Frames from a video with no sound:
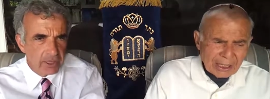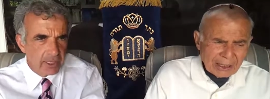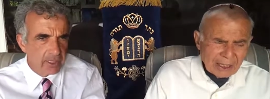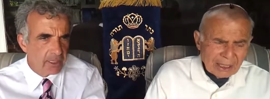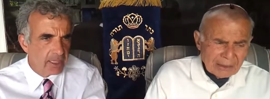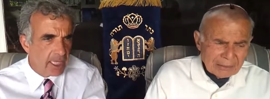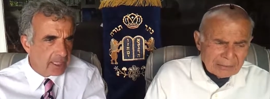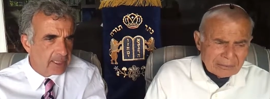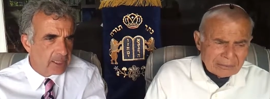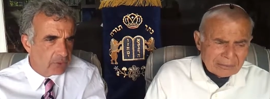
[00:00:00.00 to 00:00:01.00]
Speaker 1: were tricked
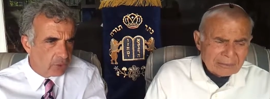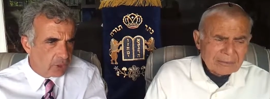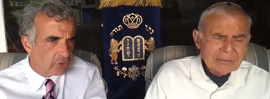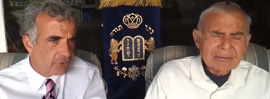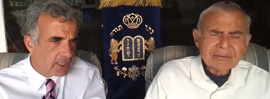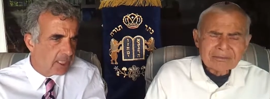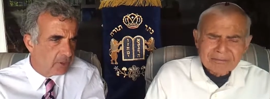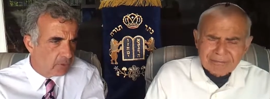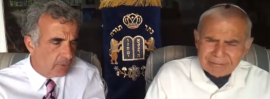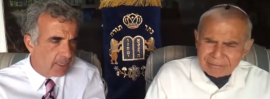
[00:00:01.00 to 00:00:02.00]
into thinking that they
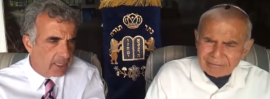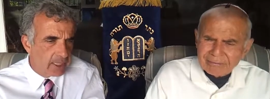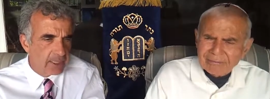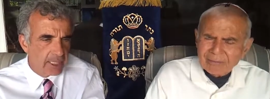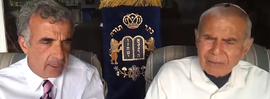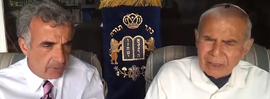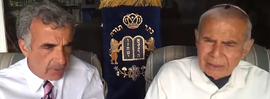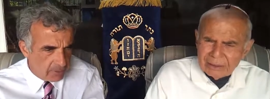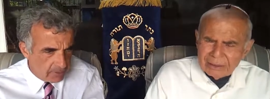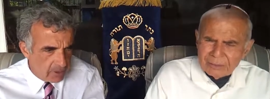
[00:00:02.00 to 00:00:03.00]
were
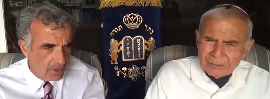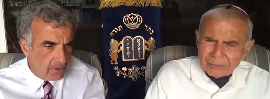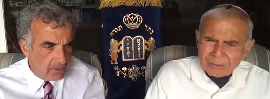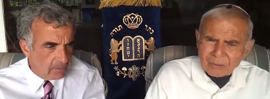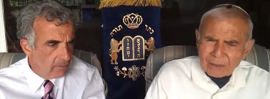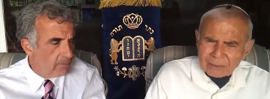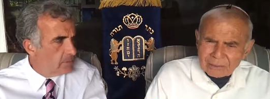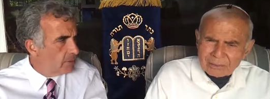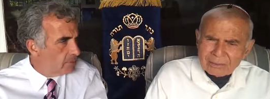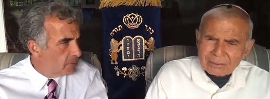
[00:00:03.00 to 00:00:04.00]
they were
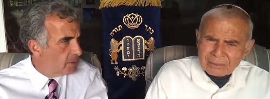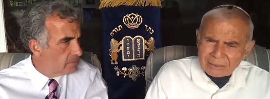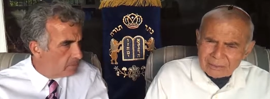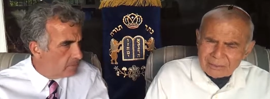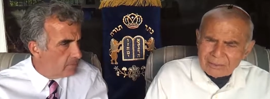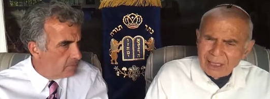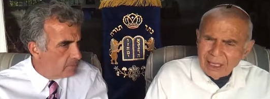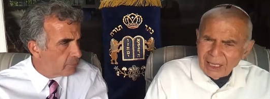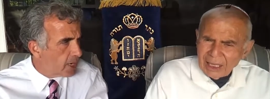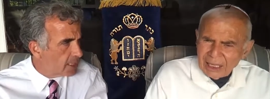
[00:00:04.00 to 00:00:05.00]
priceless
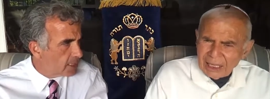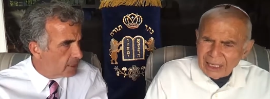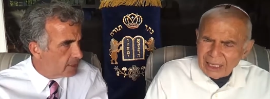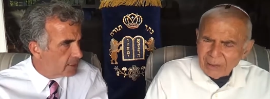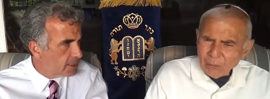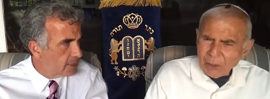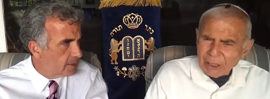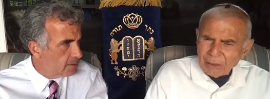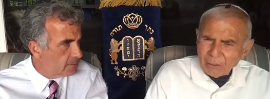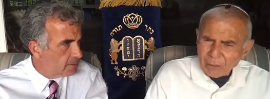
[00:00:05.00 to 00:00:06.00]
uh, when, when he,
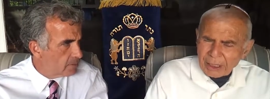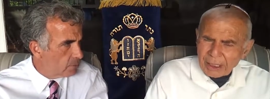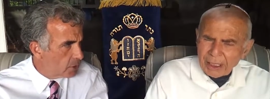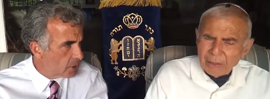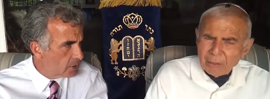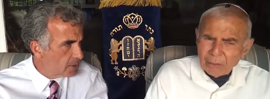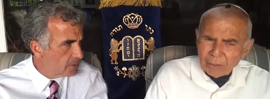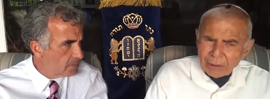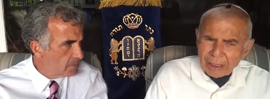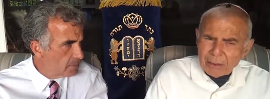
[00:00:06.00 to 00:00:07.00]
Speaker 2: when you move
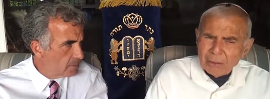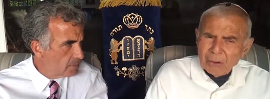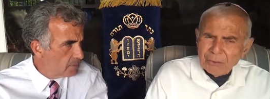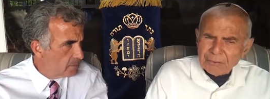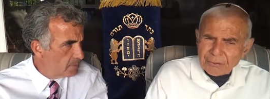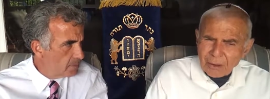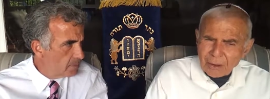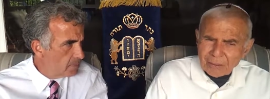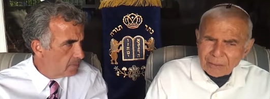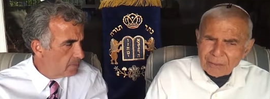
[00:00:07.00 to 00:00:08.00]
from
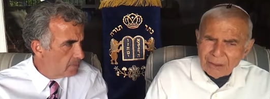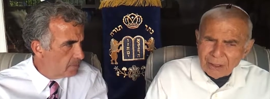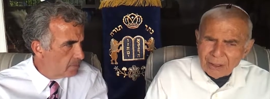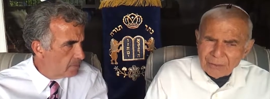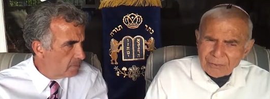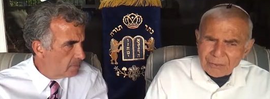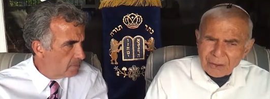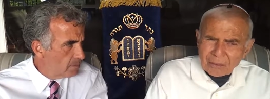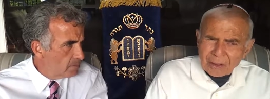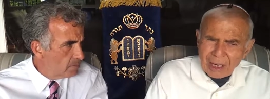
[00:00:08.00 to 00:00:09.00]
from Krakow,
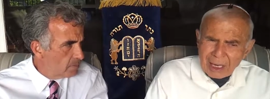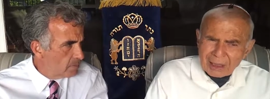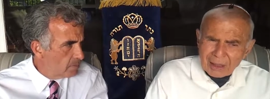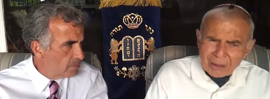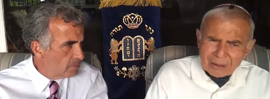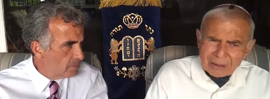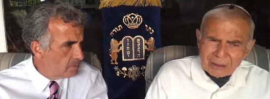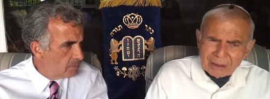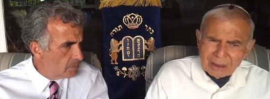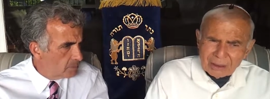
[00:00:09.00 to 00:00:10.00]
Poland, to
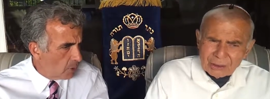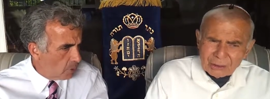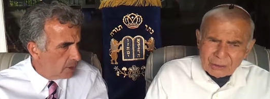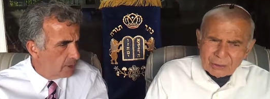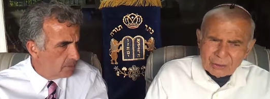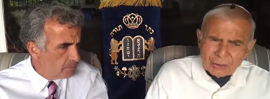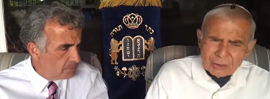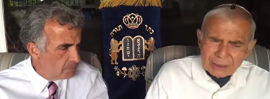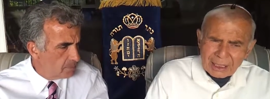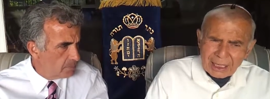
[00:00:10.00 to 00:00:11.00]
yeah,
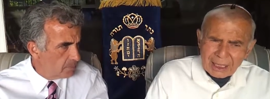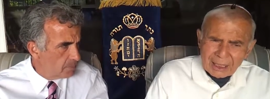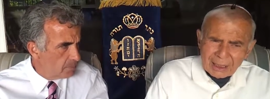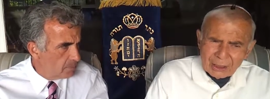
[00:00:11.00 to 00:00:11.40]
to the